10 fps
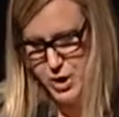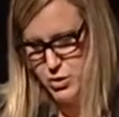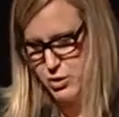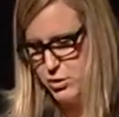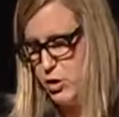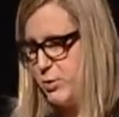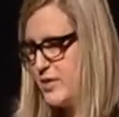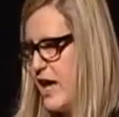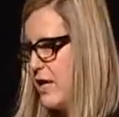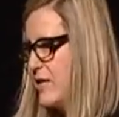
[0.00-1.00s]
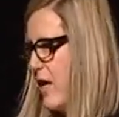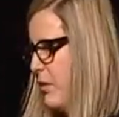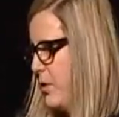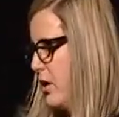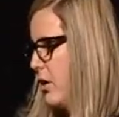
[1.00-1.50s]
Your global
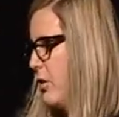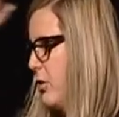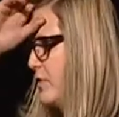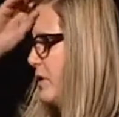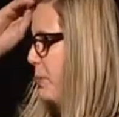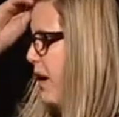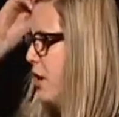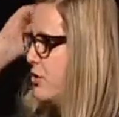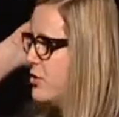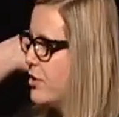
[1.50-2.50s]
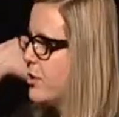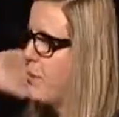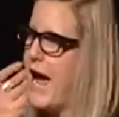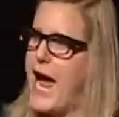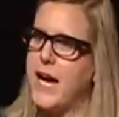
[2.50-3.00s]
taxonomy includes a
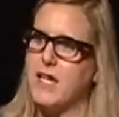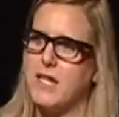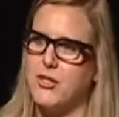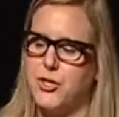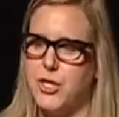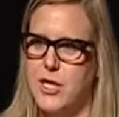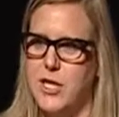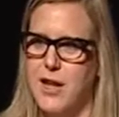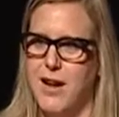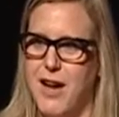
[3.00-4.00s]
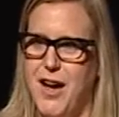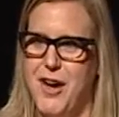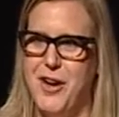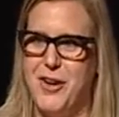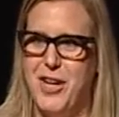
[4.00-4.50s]
page-to-package.
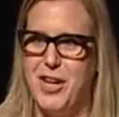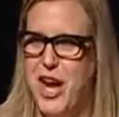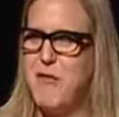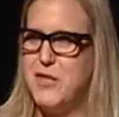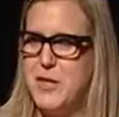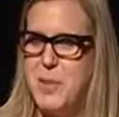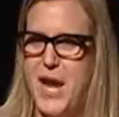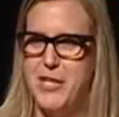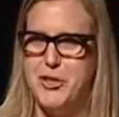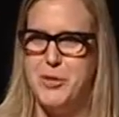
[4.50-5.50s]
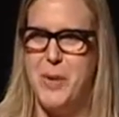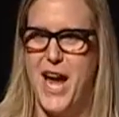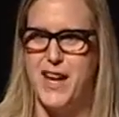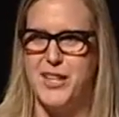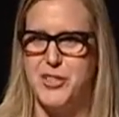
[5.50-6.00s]
It covers the
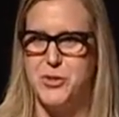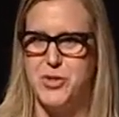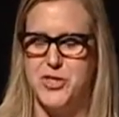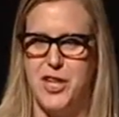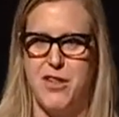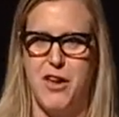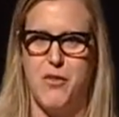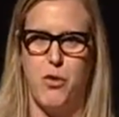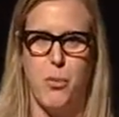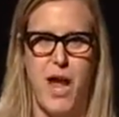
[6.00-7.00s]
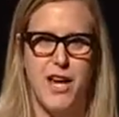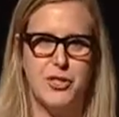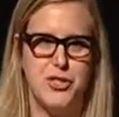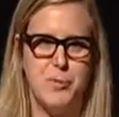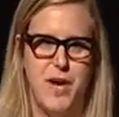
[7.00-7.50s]
page-to-package, which I love, or
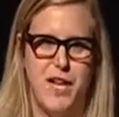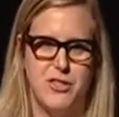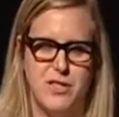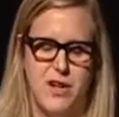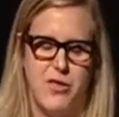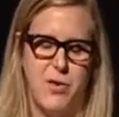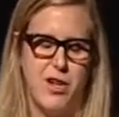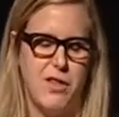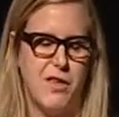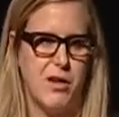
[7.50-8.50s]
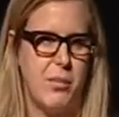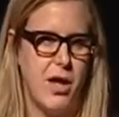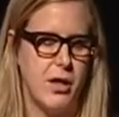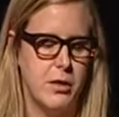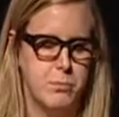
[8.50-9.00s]
package-to-page is another way to think
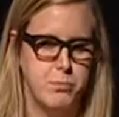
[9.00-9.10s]
about it.